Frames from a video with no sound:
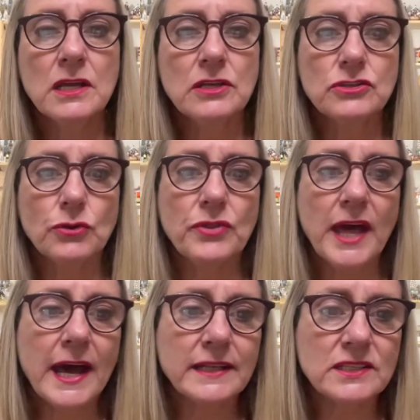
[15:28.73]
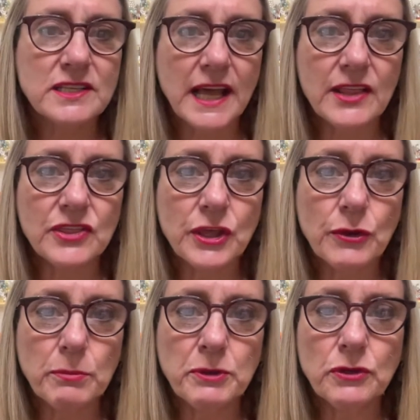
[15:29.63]
So that's that
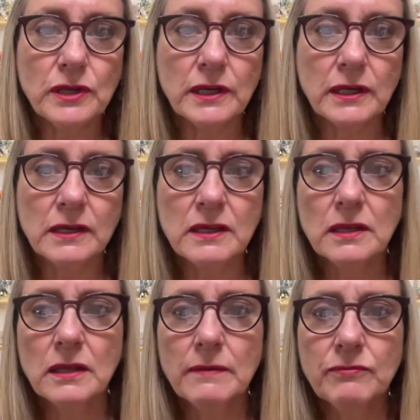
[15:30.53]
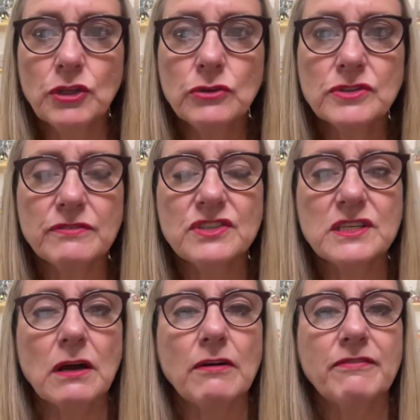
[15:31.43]
therapeutic use of
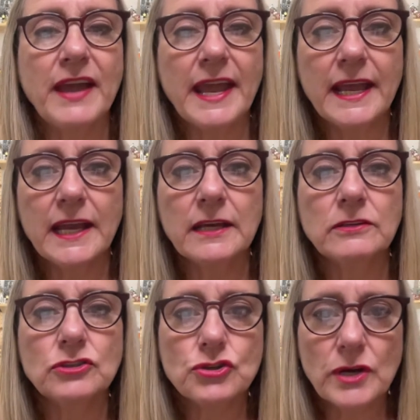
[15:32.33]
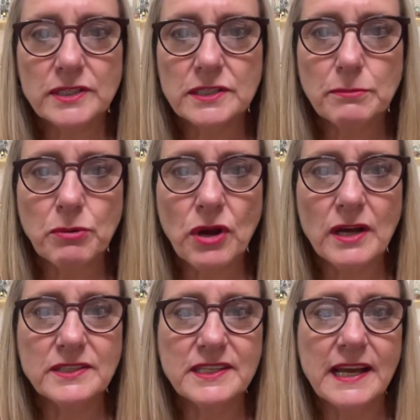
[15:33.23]
self and trust the
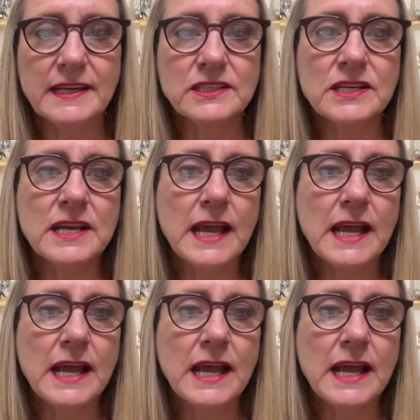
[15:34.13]
process,